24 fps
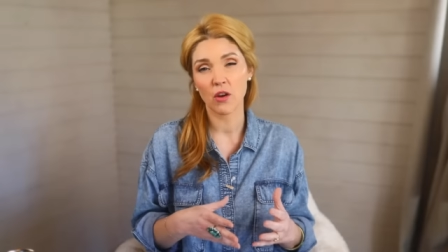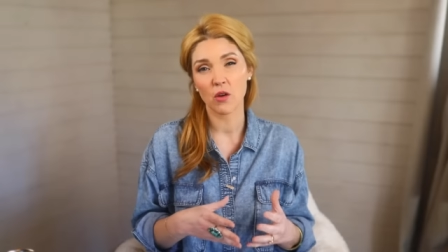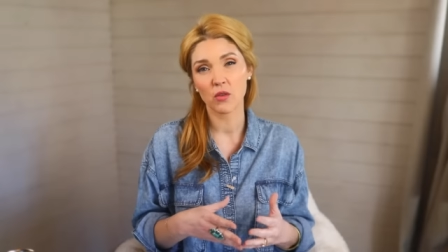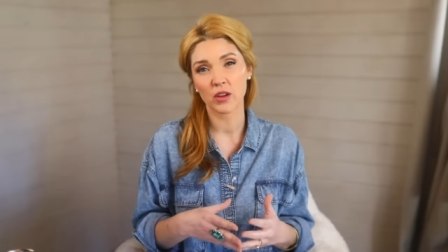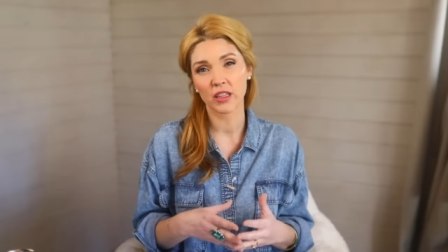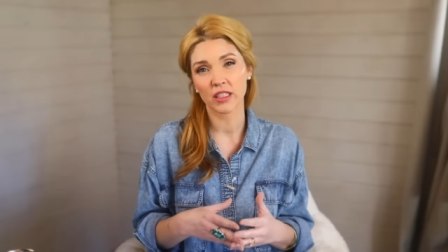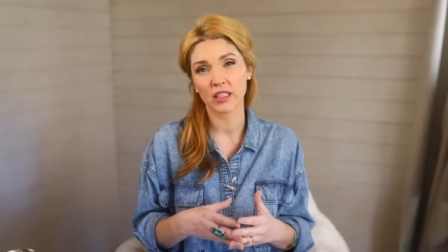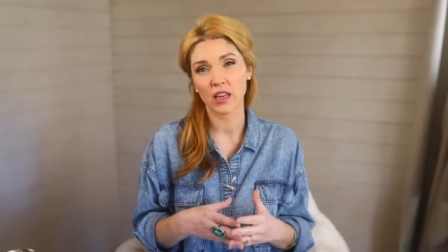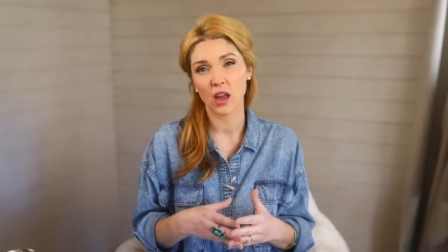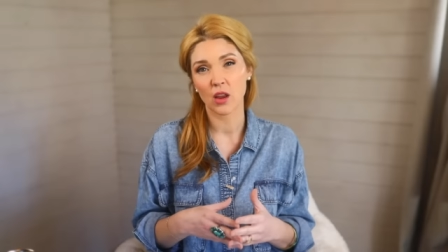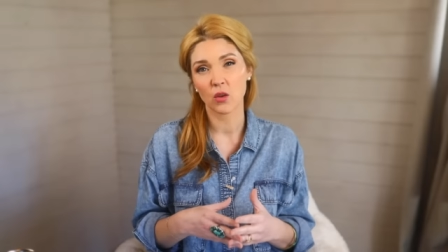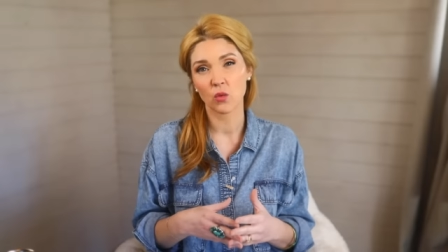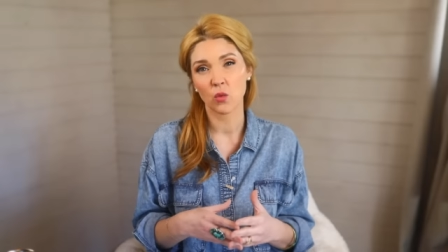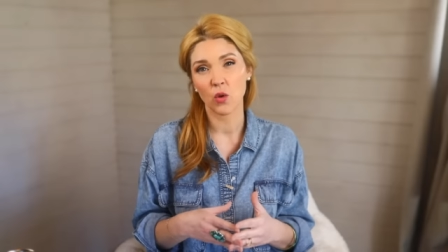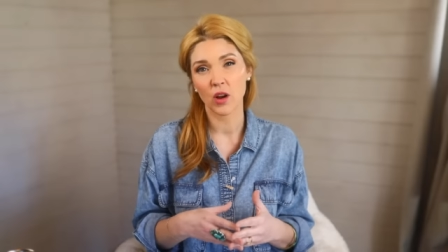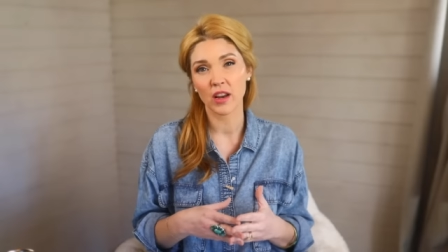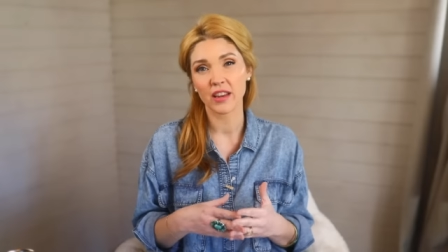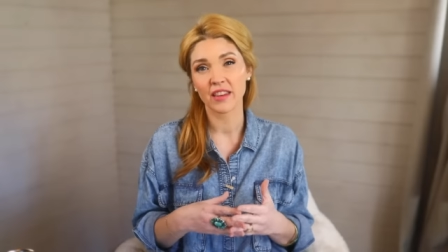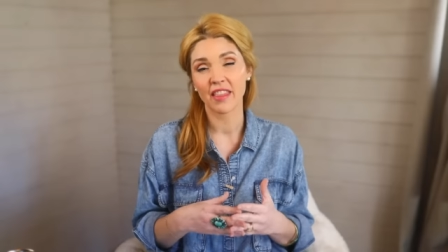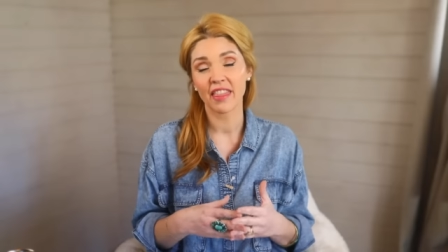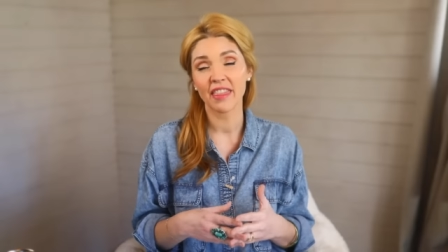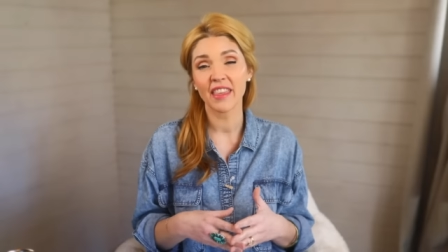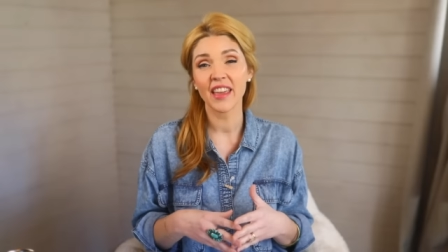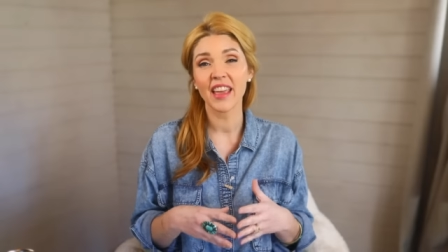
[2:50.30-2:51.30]
focus on
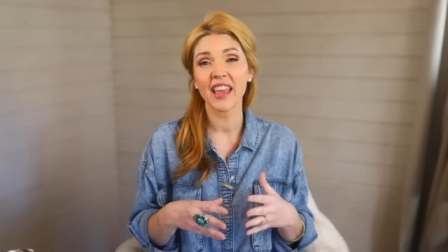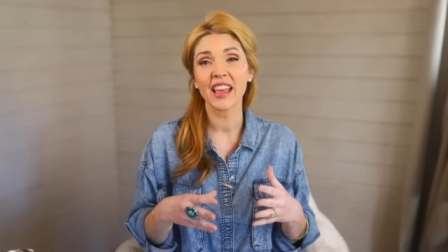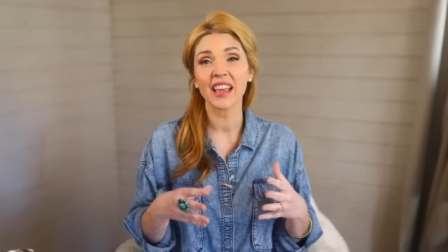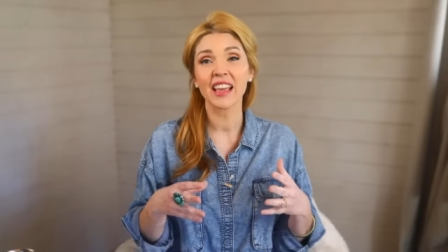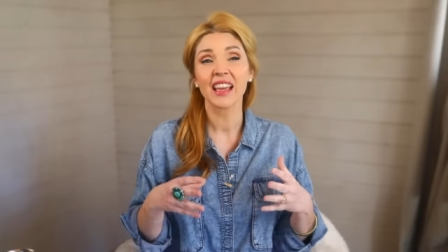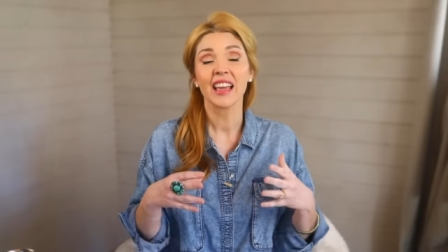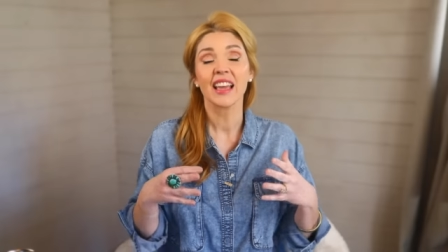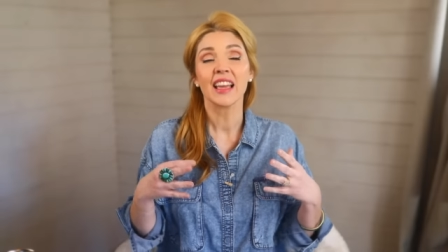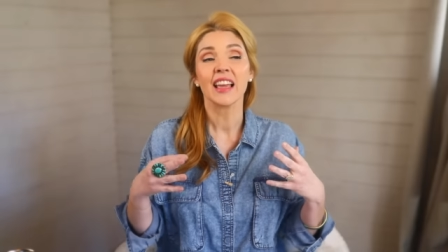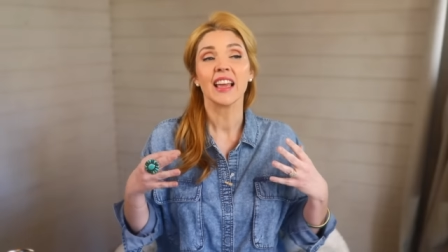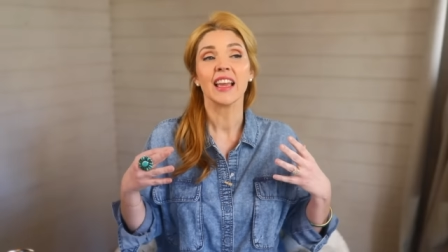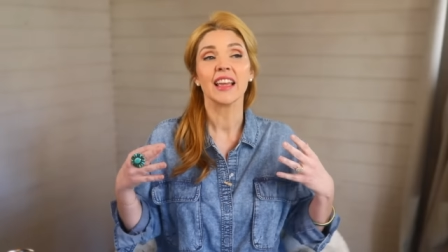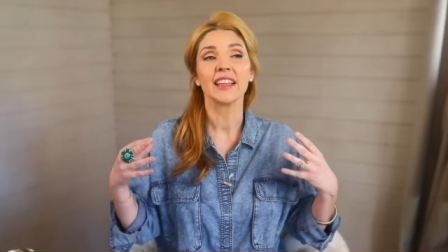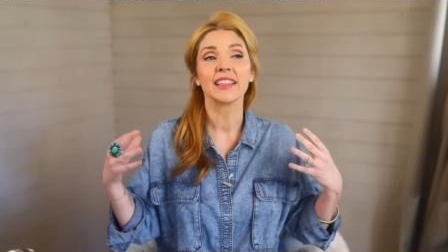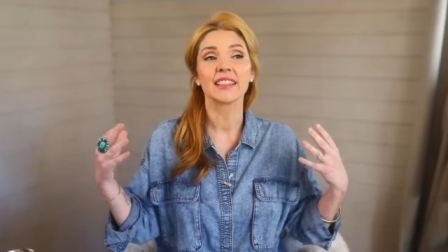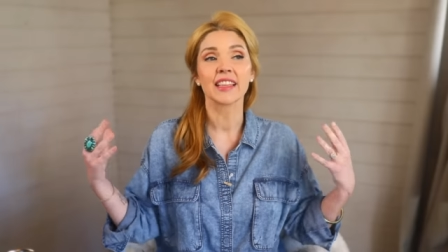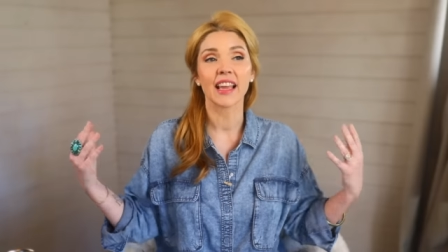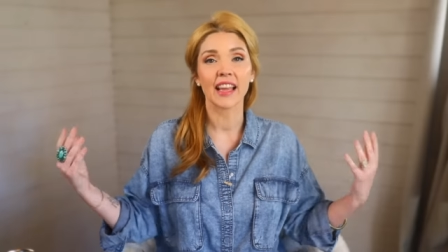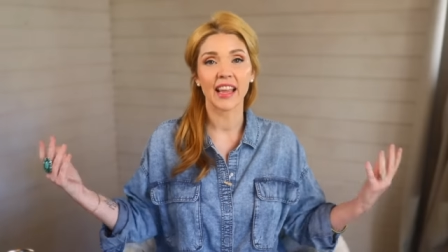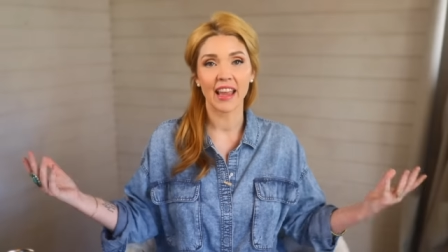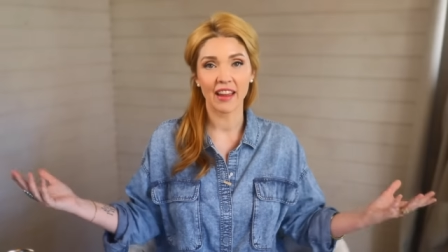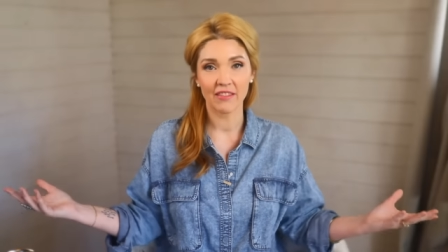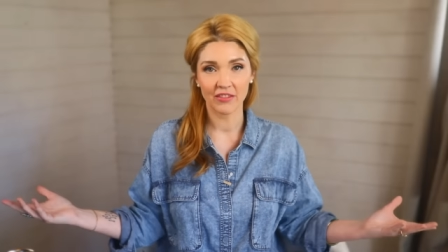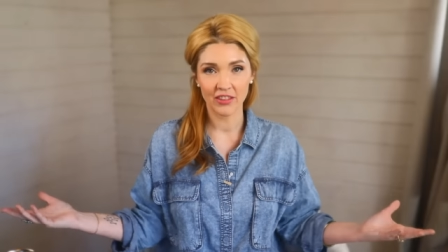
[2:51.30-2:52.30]
one thing, it's
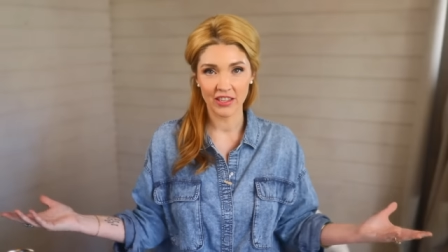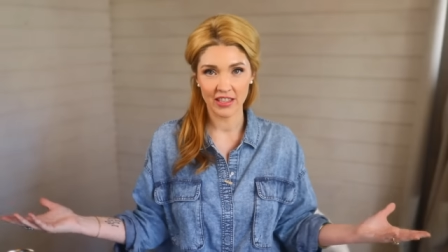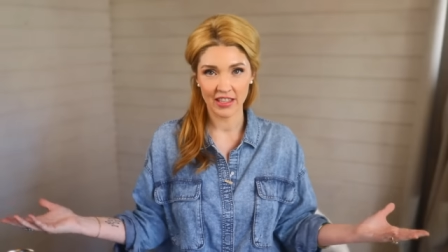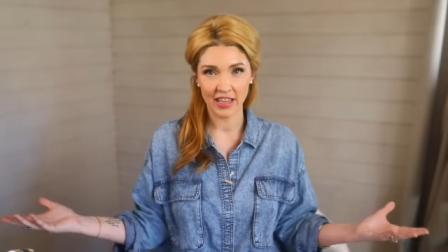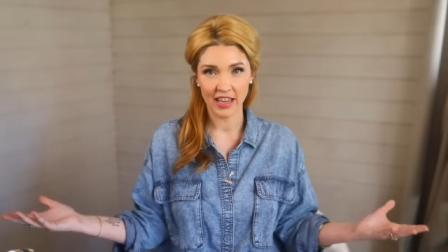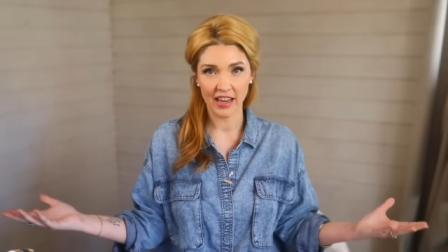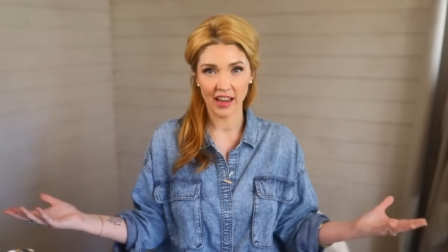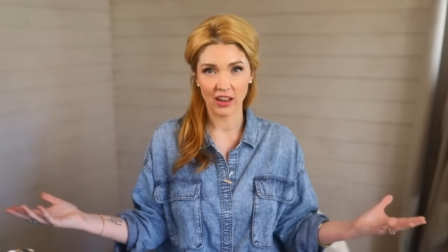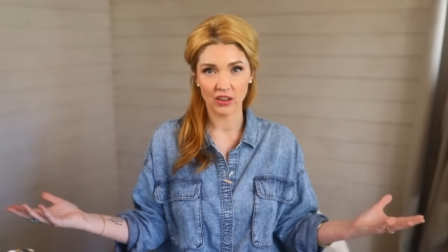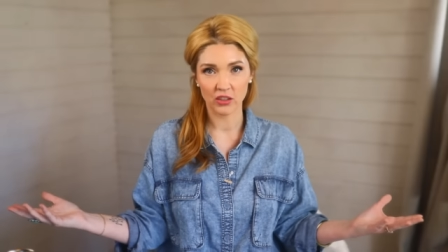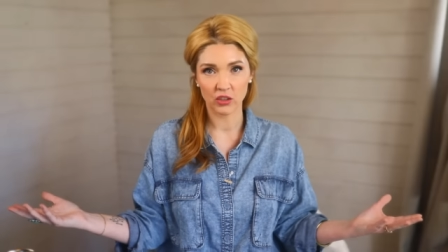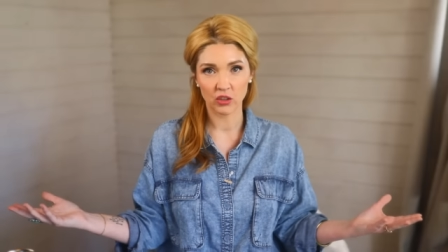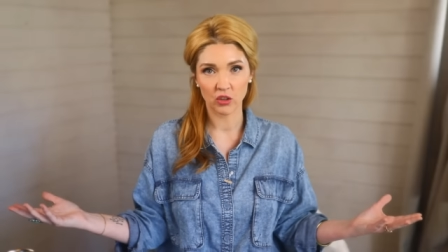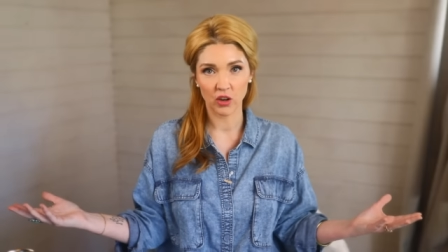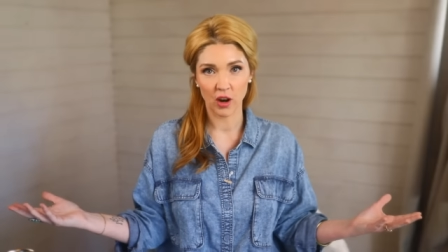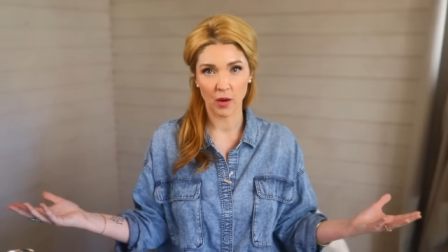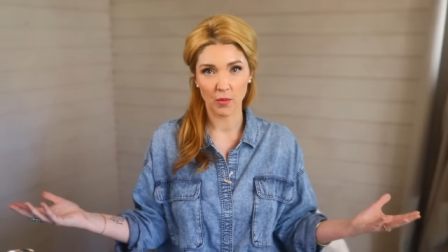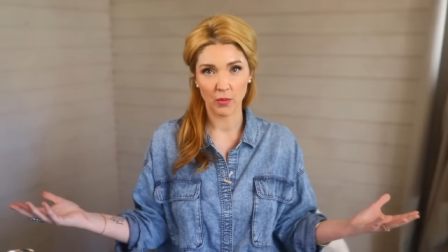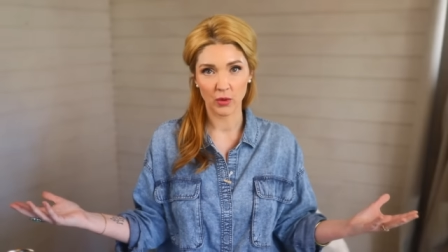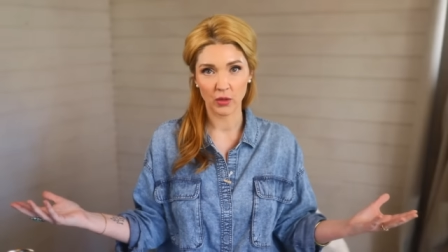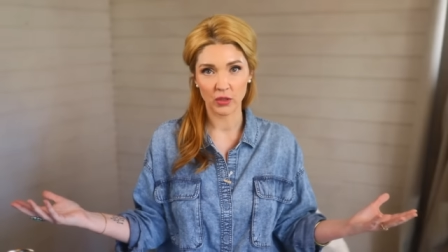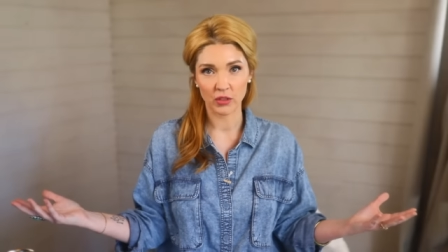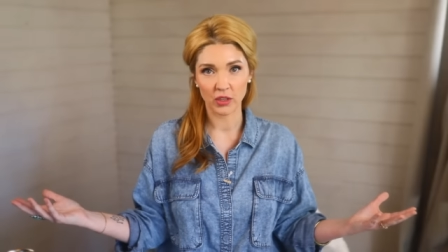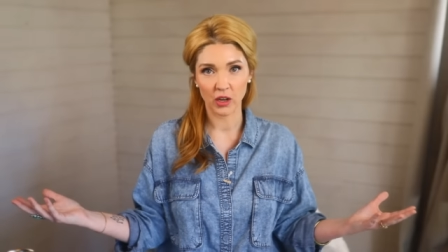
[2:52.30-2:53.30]
like everything else
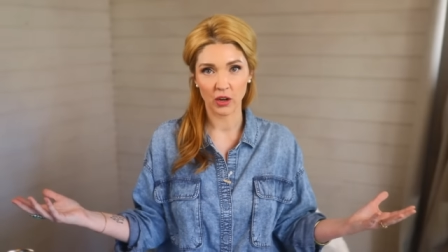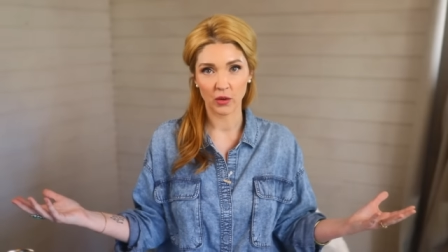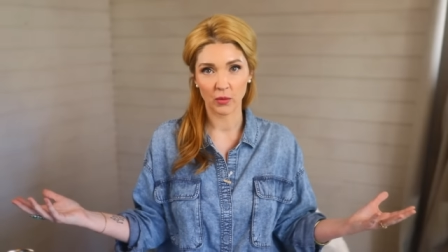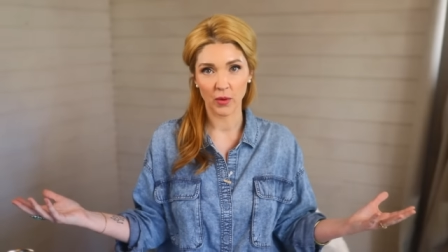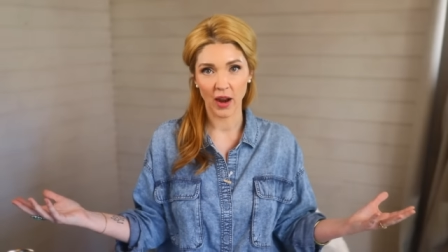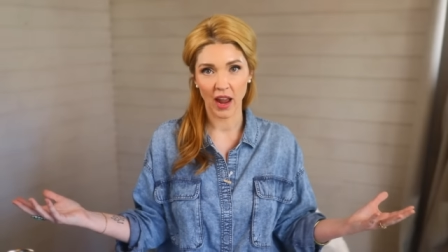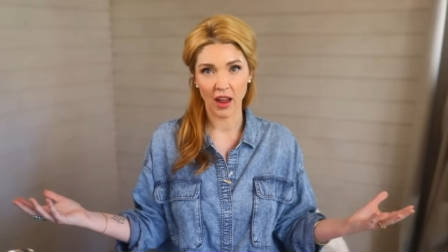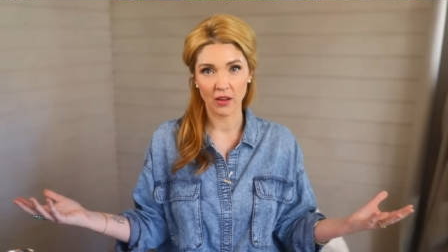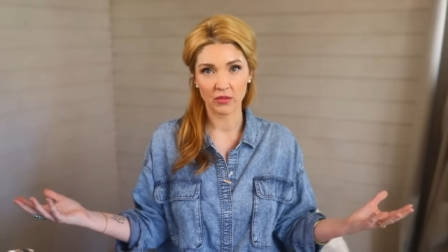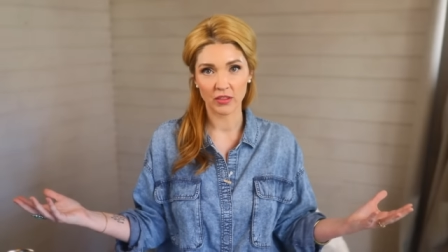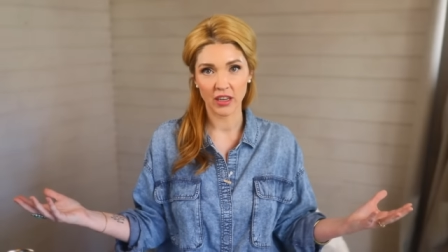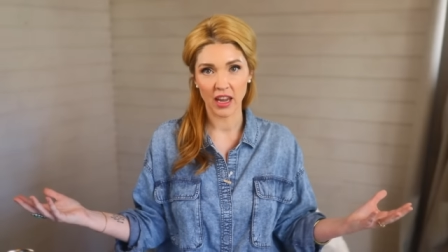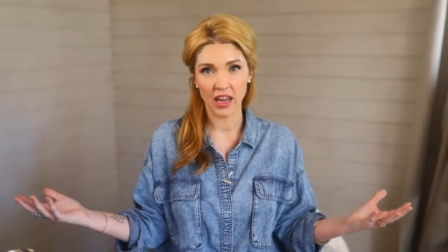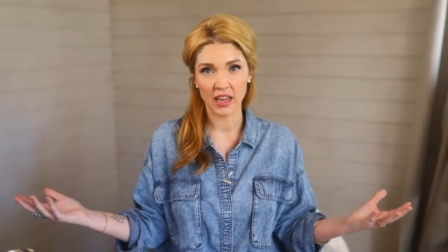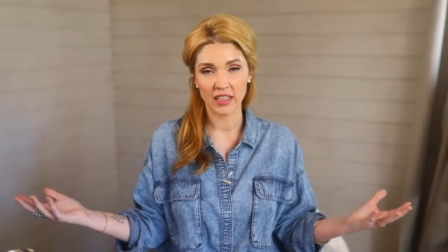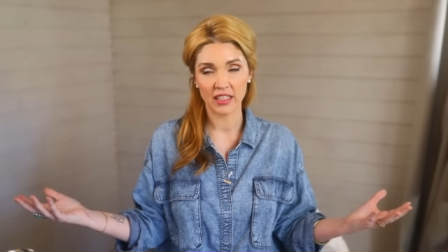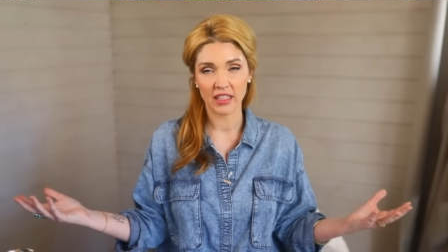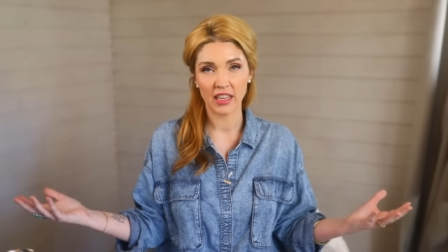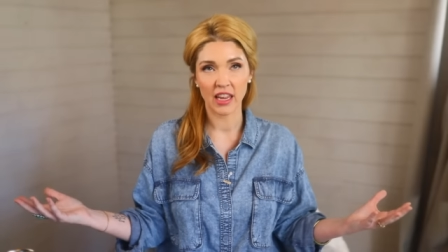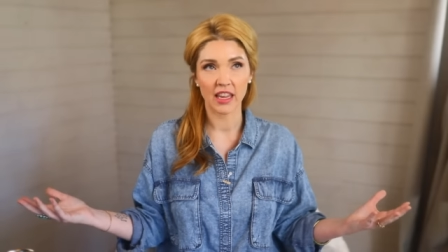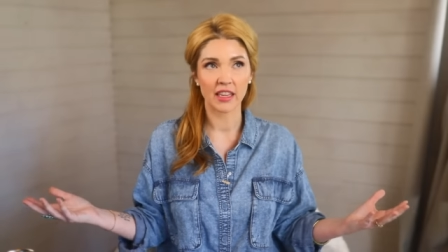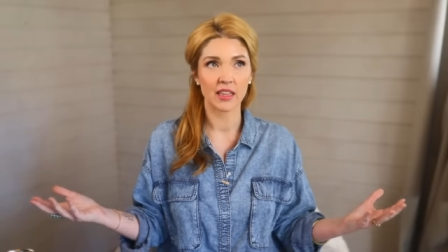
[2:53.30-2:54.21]
crumbles around us.